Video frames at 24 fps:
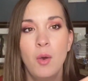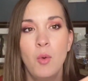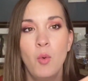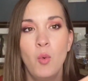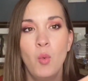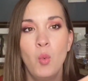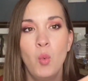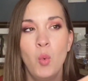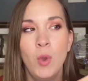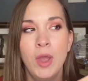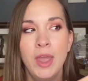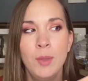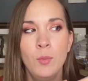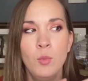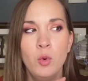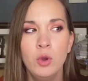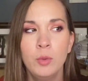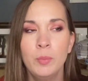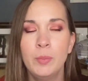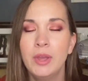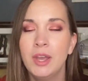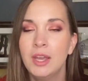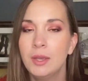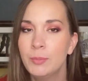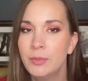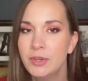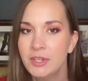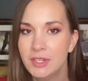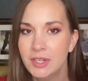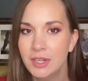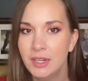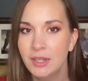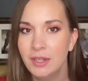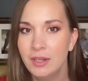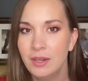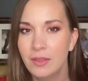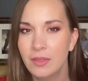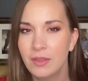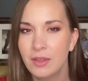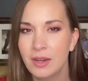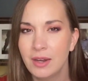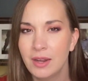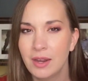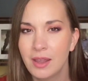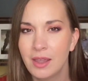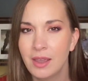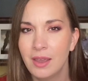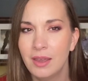way more pigmented than
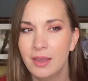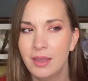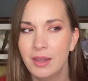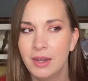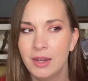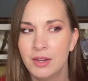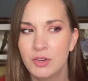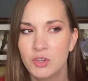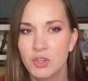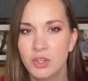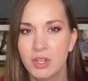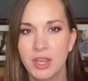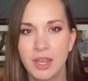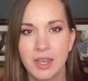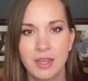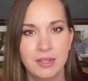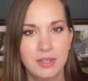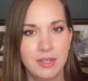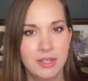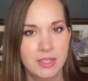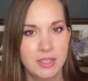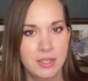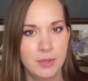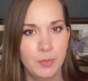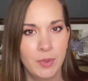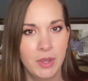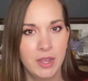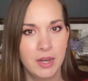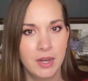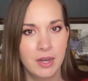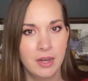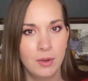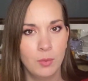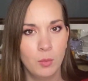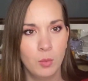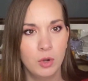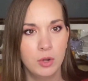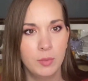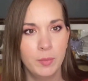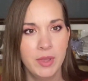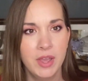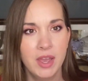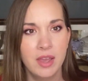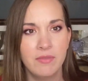I initially anticipated it would be.